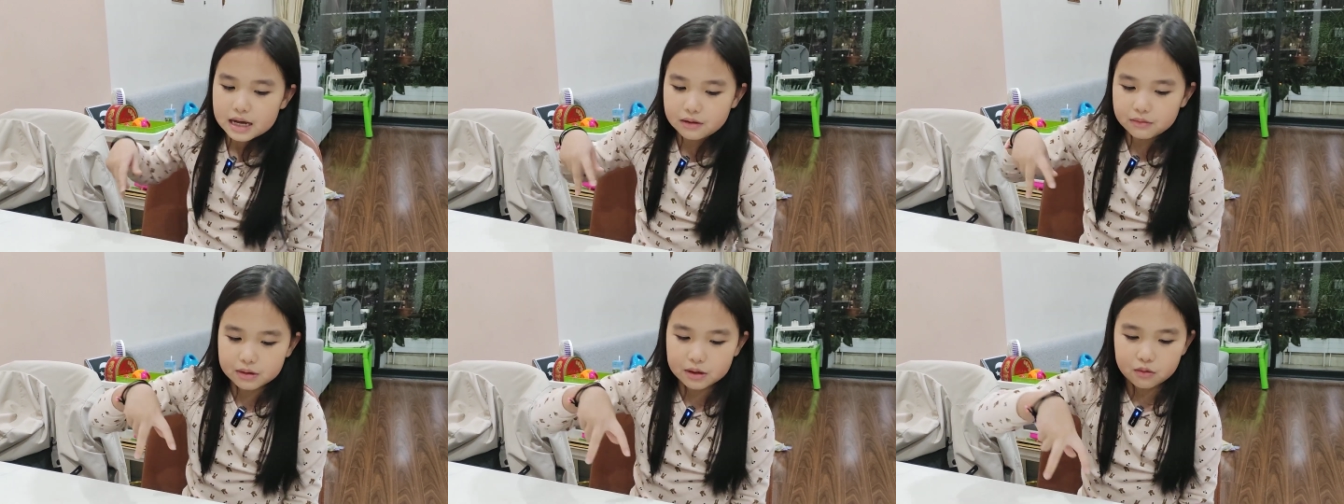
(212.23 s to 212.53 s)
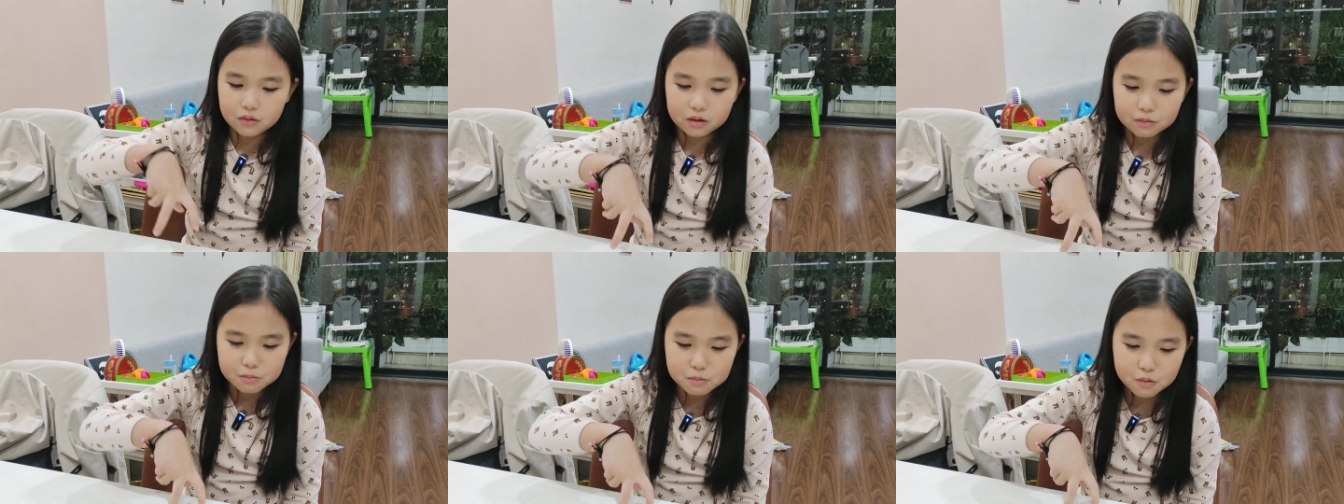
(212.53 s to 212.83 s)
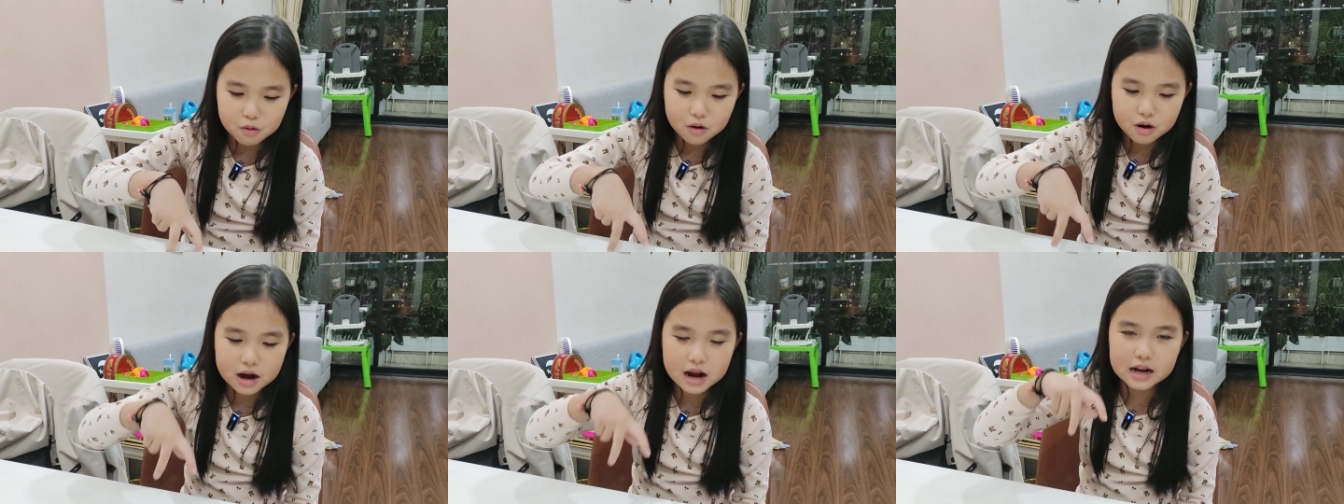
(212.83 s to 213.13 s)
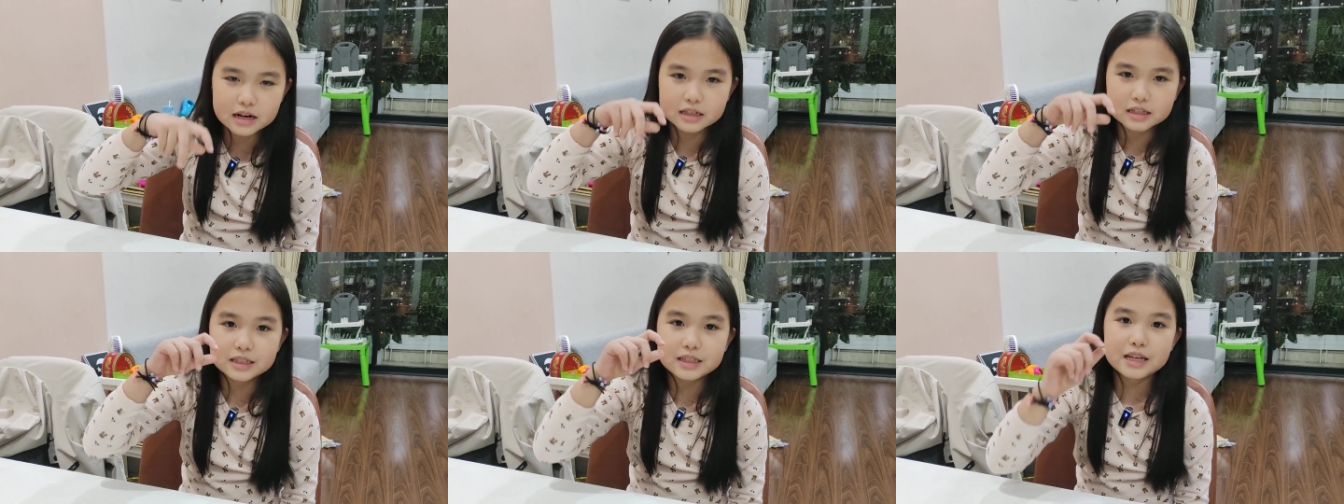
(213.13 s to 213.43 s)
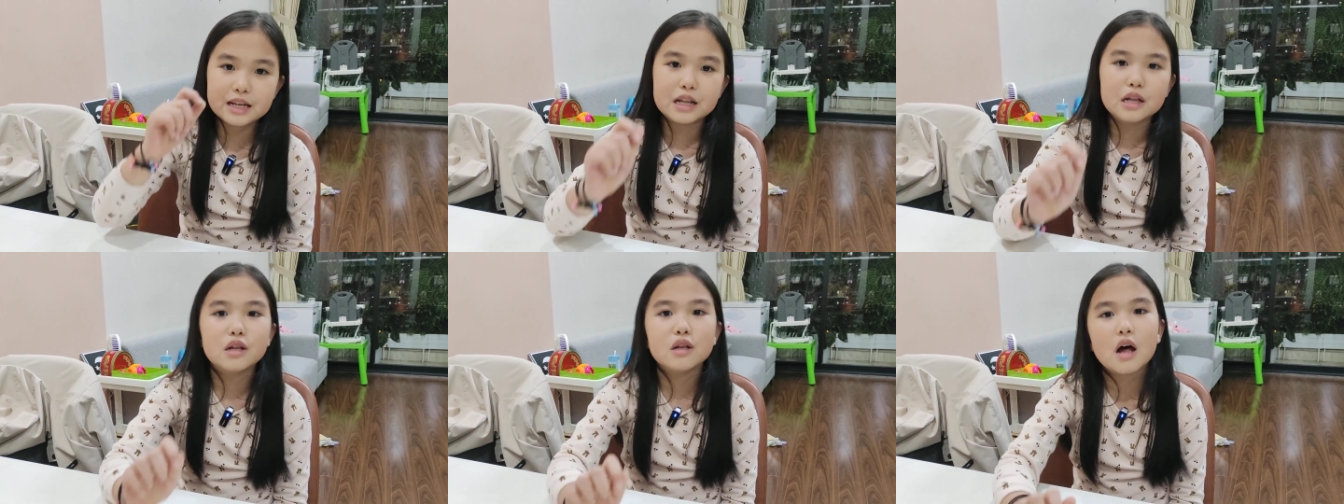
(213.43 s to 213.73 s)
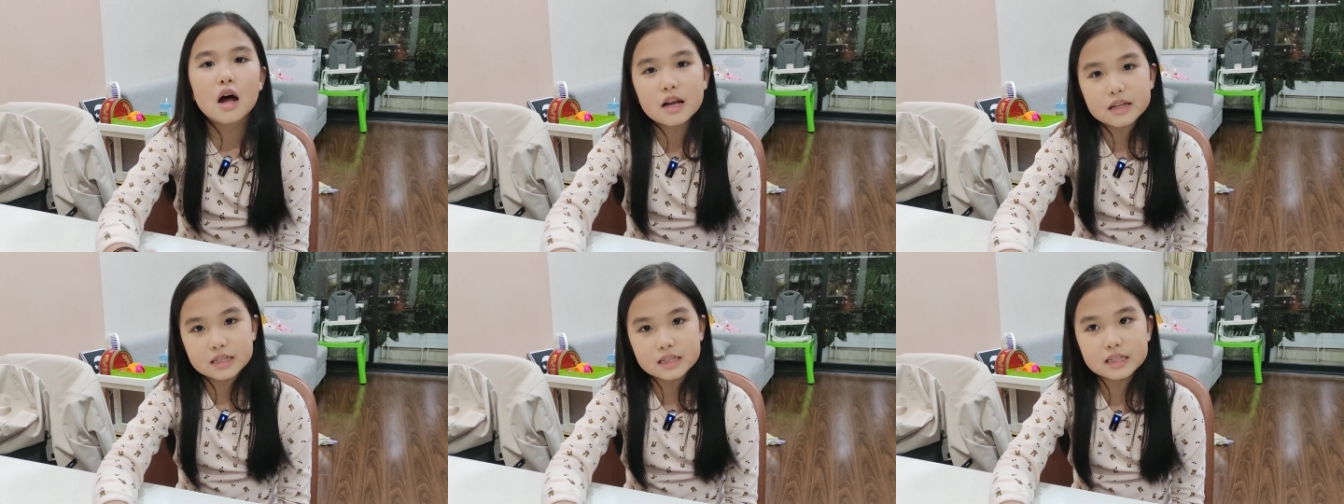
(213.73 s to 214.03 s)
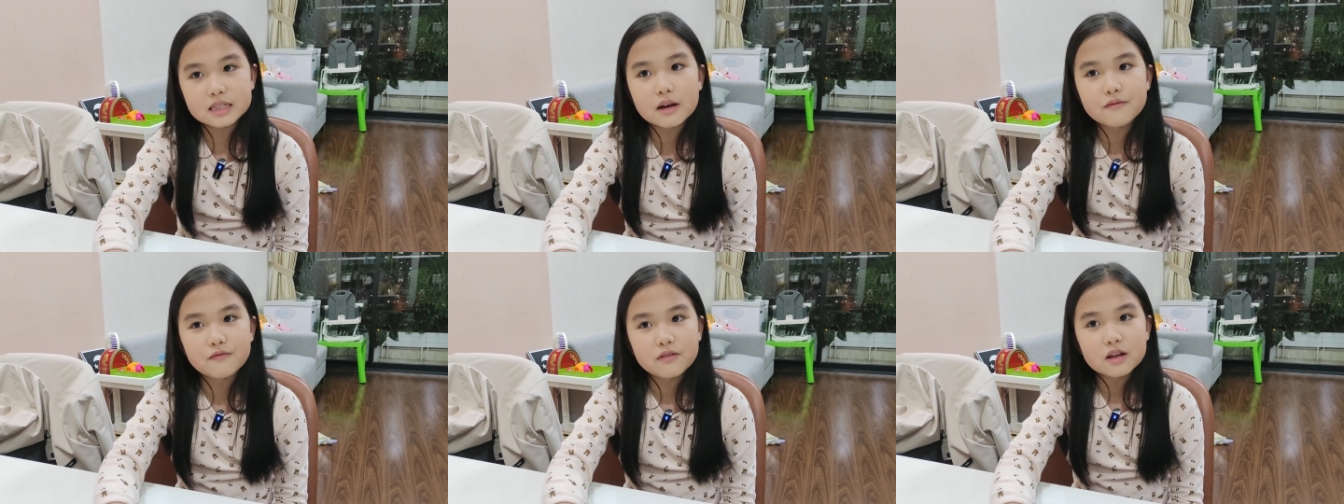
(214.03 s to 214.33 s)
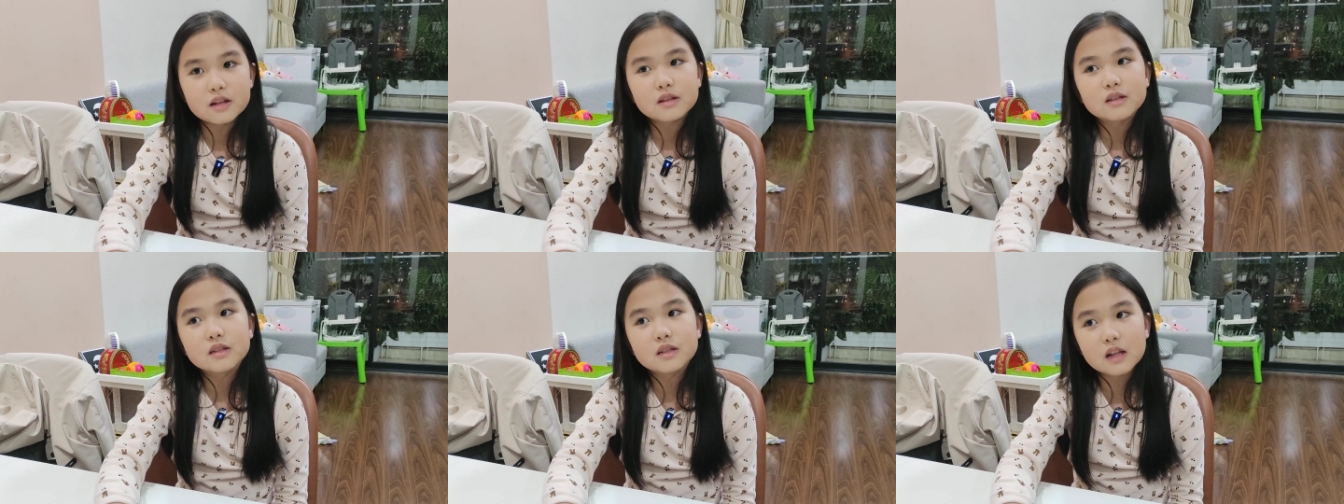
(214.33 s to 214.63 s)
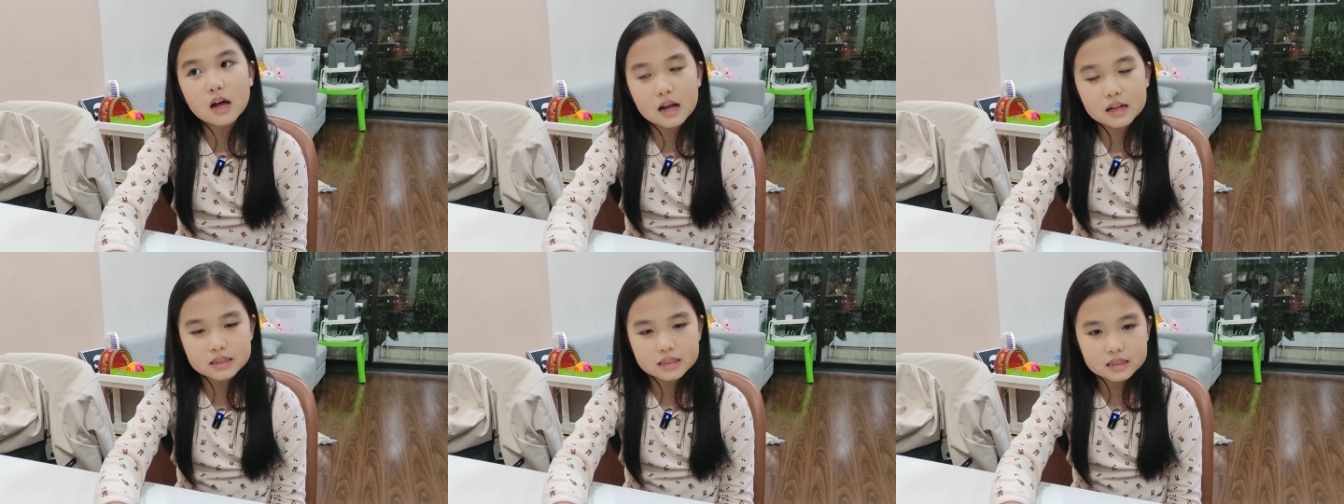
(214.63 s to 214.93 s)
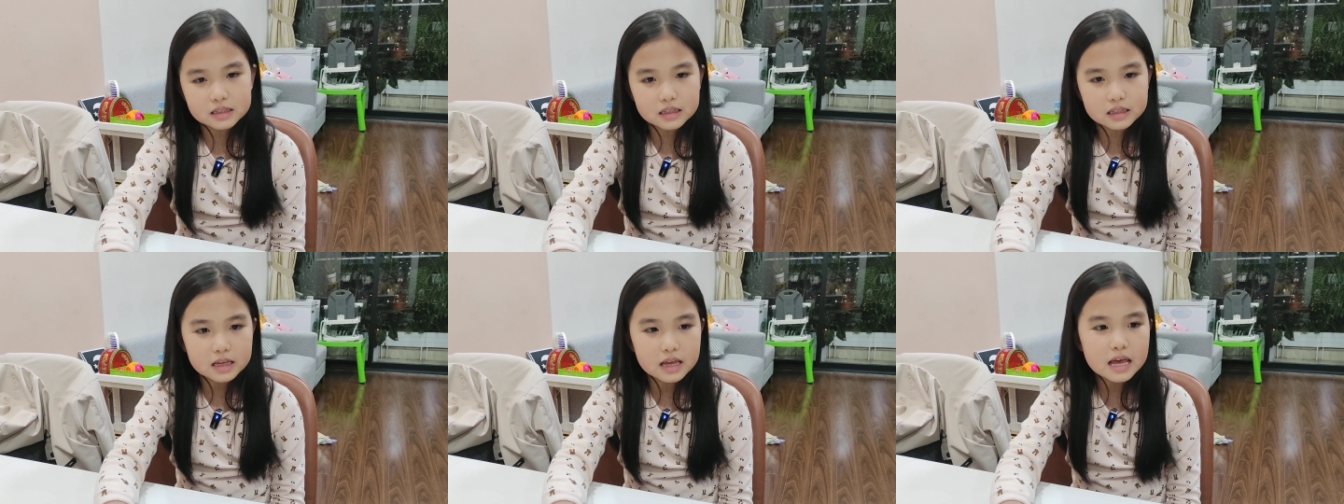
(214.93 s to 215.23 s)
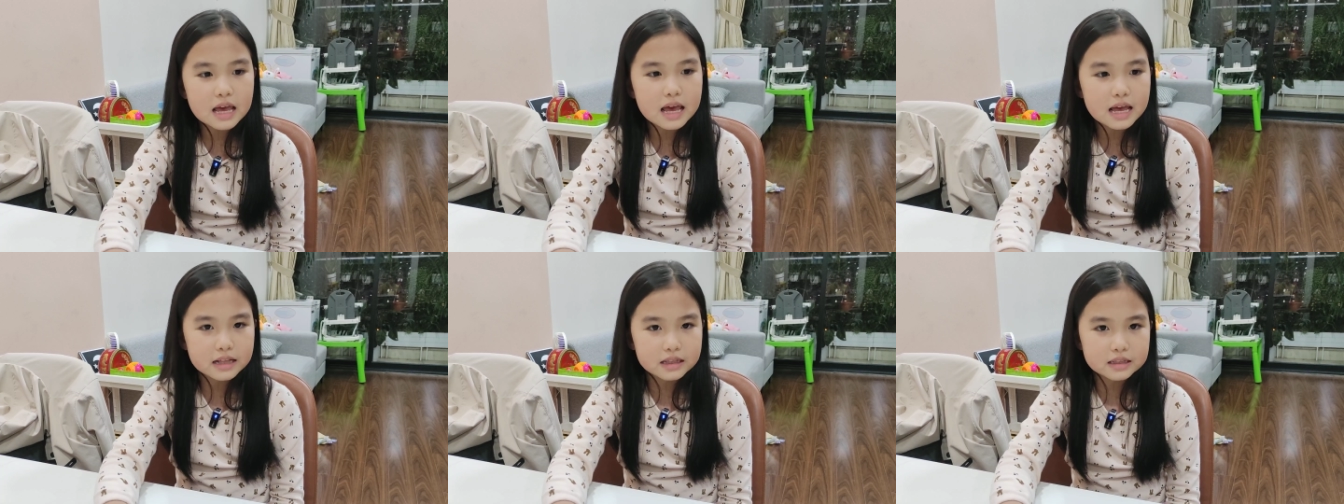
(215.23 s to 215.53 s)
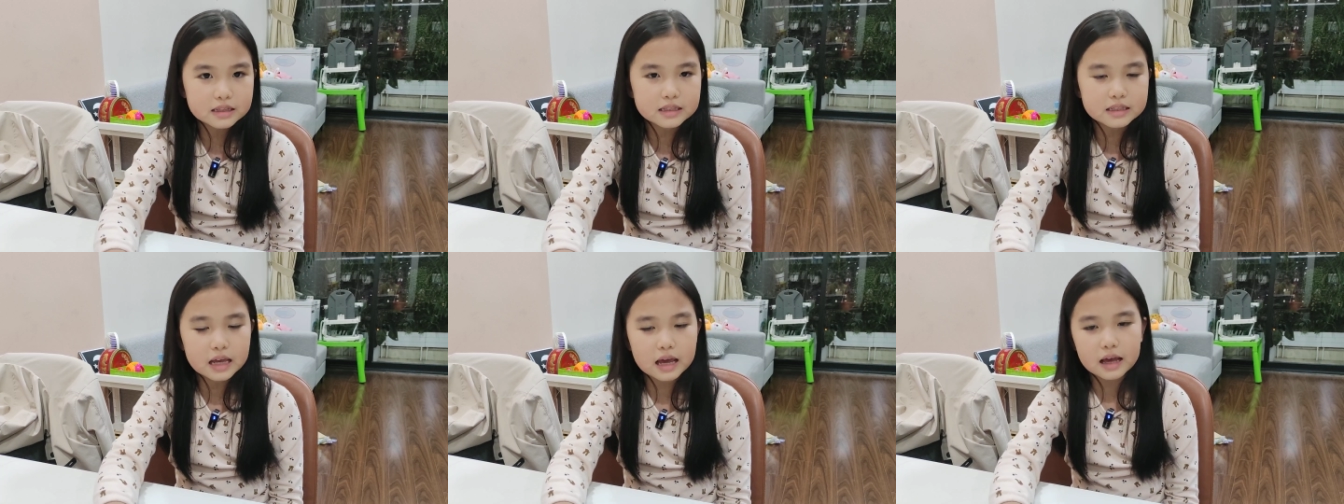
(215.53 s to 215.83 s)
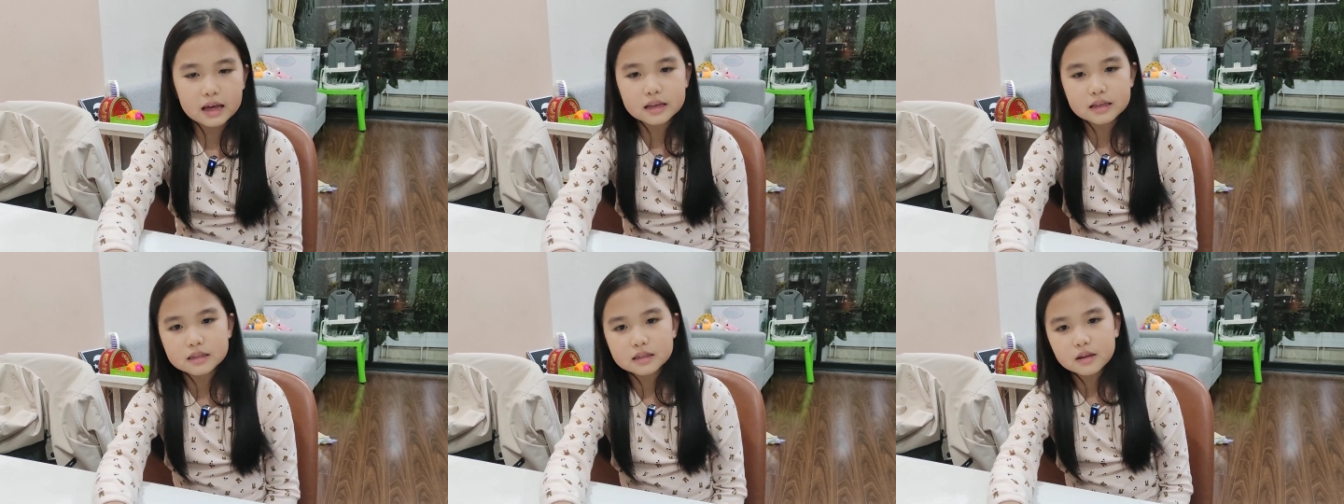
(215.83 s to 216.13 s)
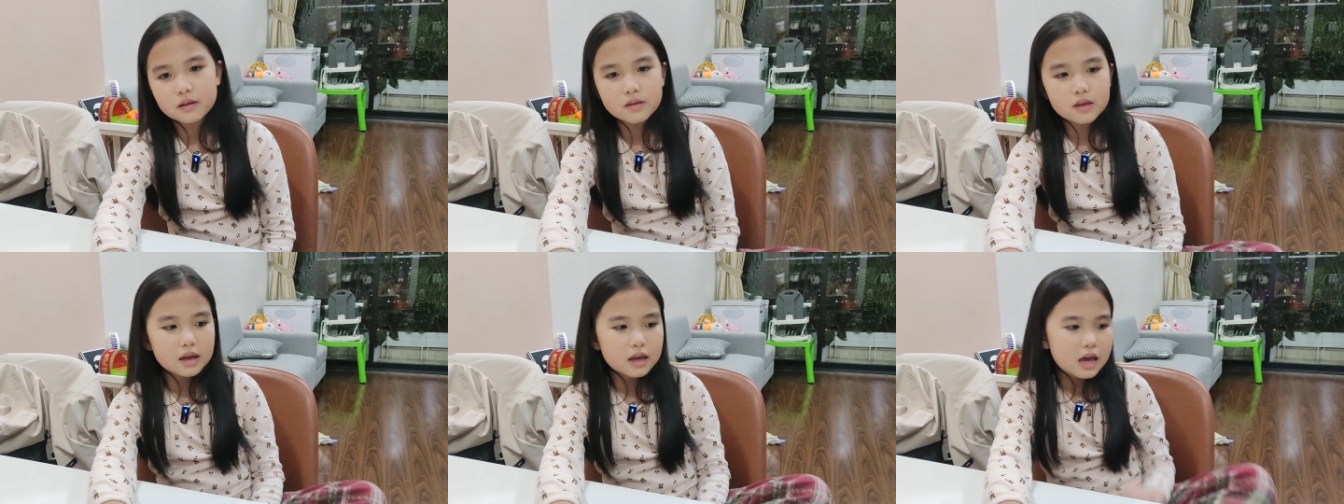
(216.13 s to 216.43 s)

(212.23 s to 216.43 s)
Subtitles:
And we walk more and see lots of insects.